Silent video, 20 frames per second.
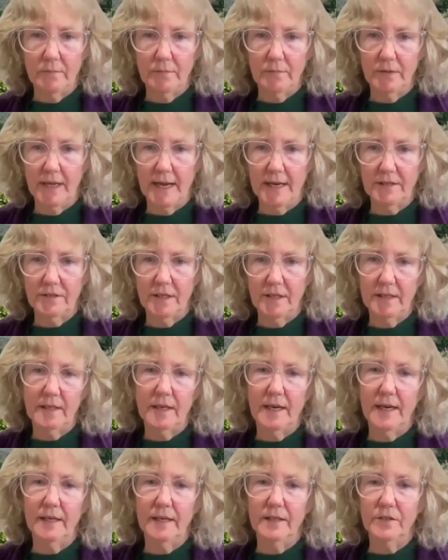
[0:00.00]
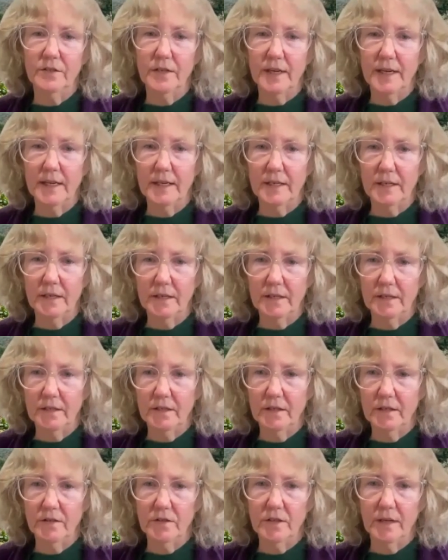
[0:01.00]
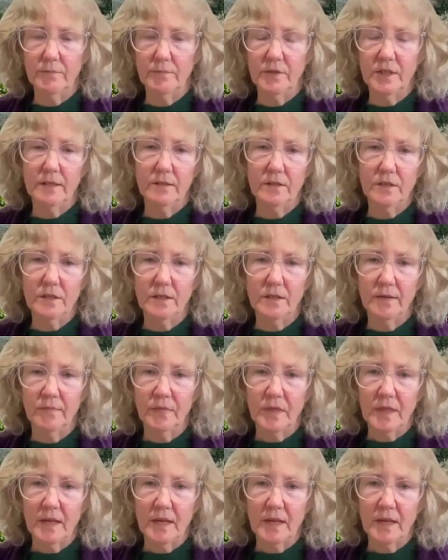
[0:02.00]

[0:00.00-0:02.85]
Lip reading: plastic as a substance,